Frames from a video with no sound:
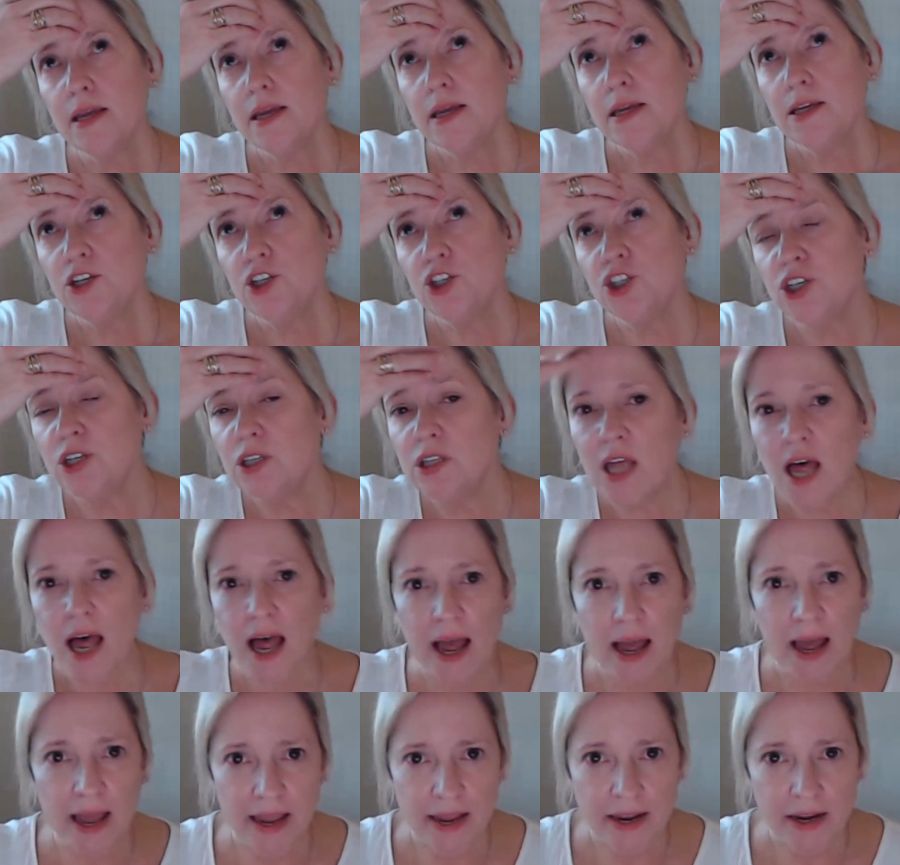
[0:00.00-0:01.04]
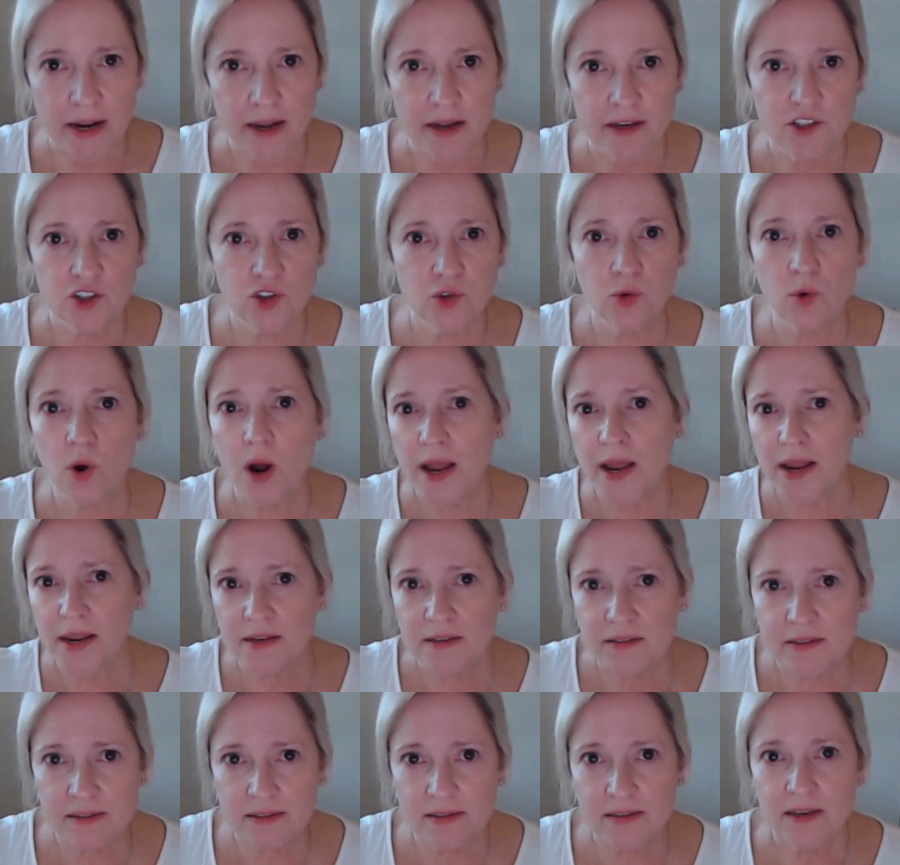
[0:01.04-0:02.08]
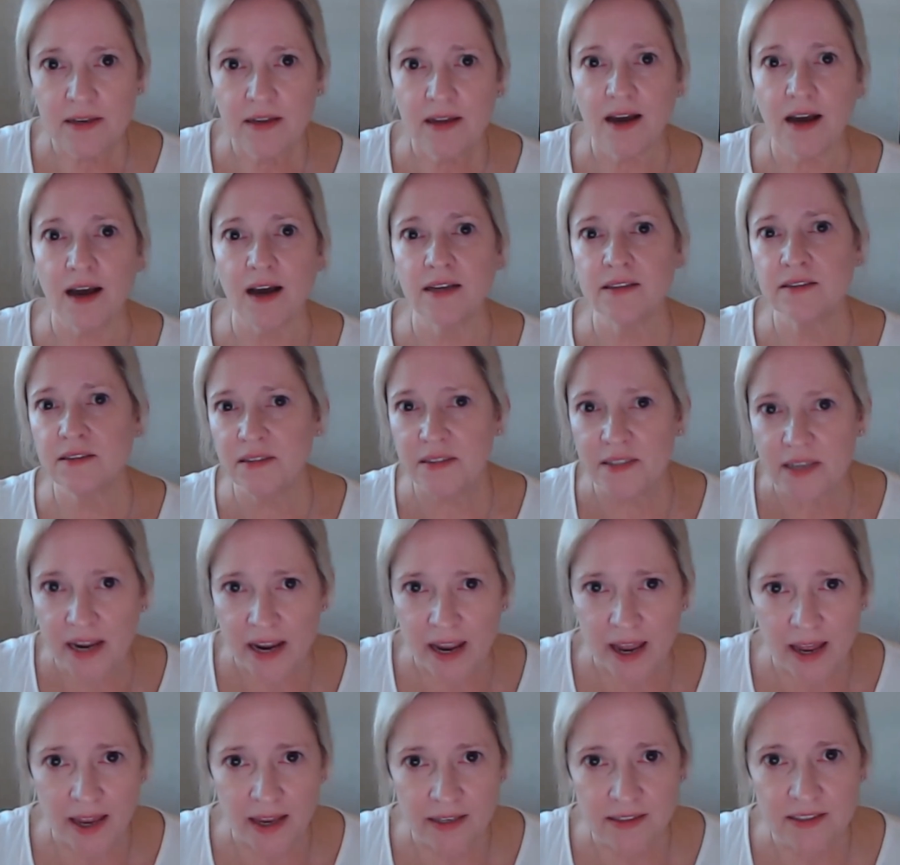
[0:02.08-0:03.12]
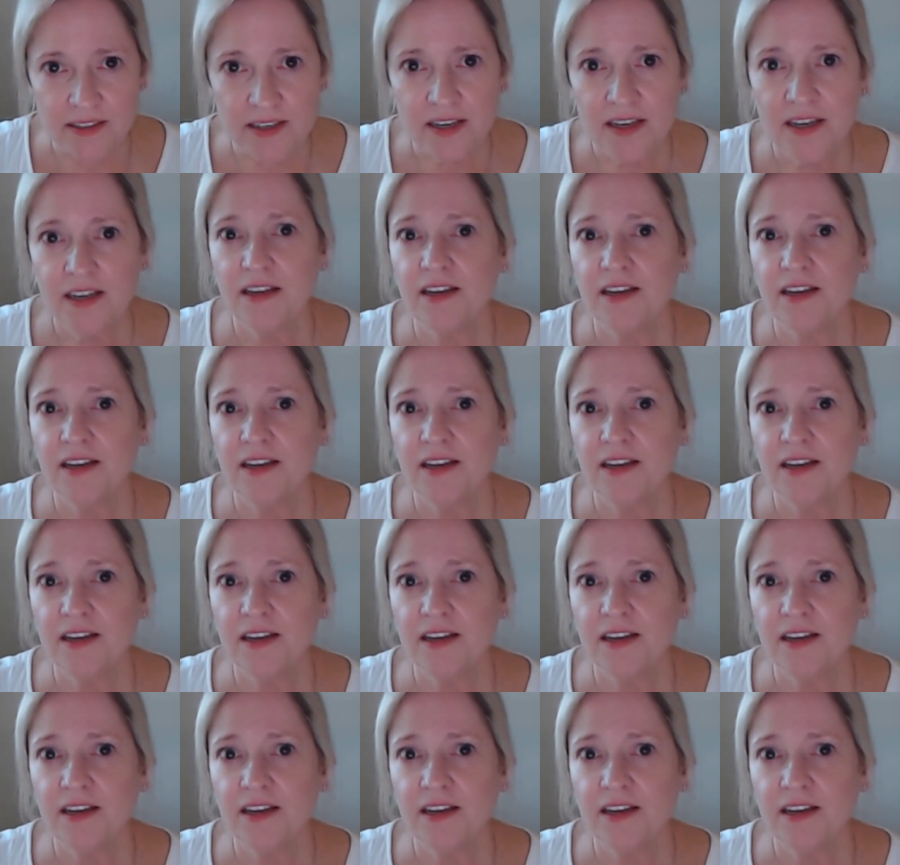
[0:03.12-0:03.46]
she lied twice on stand.